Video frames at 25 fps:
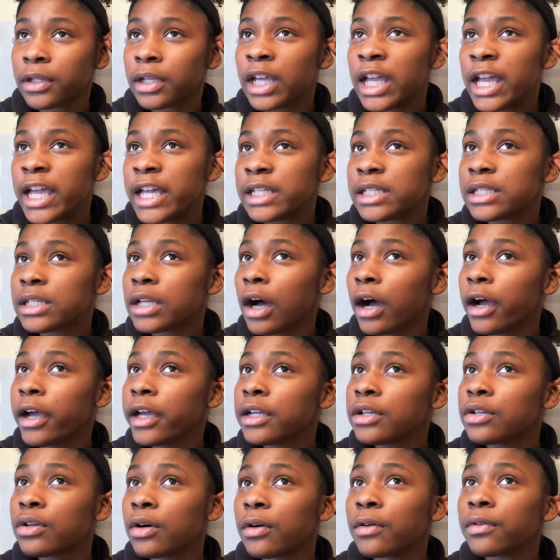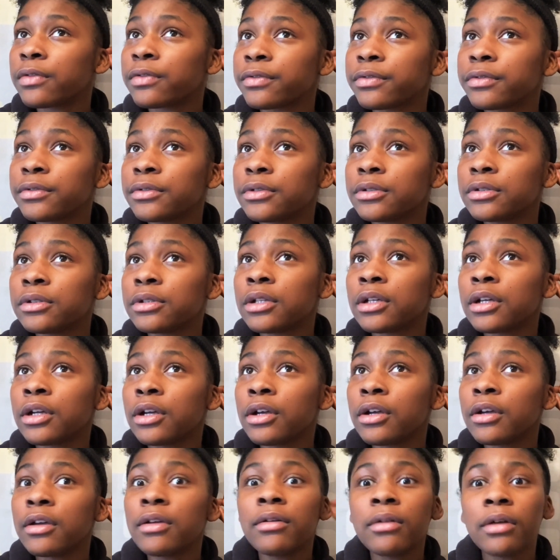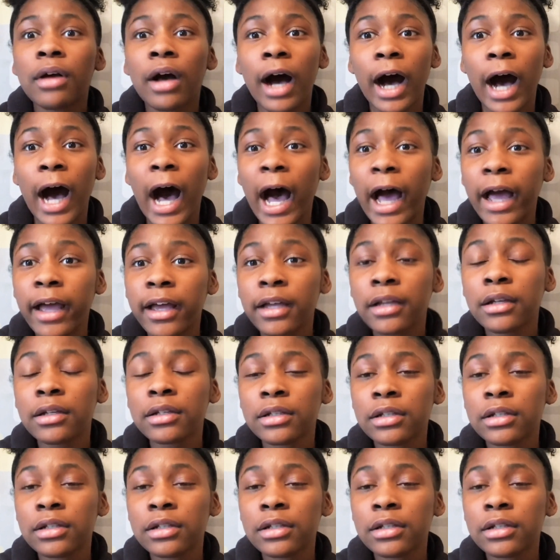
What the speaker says: It started off high,